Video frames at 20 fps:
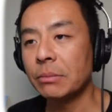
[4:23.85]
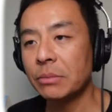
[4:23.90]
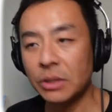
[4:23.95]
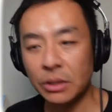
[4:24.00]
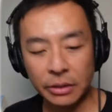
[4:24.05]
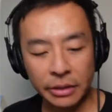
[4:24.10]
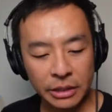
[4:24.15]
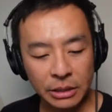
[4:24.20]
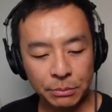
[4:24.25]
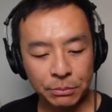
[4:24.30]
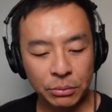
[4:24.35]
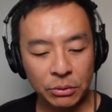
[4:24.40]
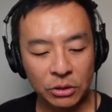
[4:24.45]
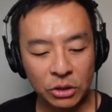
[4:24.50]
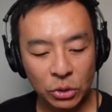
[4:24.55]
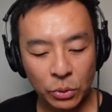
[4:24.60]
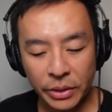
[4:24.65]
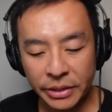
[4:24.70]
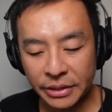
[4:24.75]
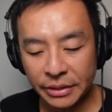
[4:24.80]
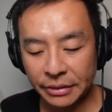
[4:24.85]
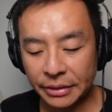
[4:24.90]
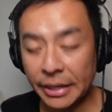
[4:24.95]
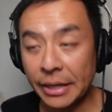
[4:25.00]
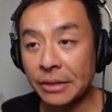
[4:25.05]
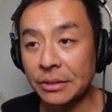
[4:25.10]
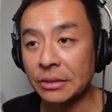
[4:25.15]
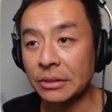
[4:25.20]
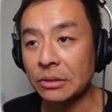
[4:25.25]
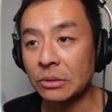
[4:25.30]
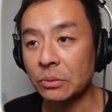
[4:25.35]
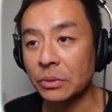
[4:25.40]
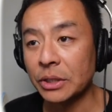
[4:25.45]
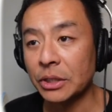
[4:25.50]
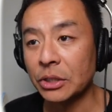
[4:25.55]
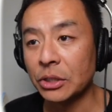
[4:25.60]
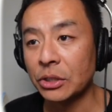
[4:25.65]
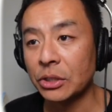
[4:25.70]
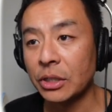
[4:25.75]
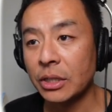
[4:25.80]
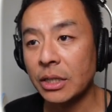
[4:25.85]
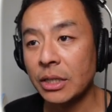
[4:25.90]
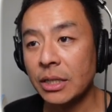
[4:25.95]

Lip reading: So let's put 20,000, which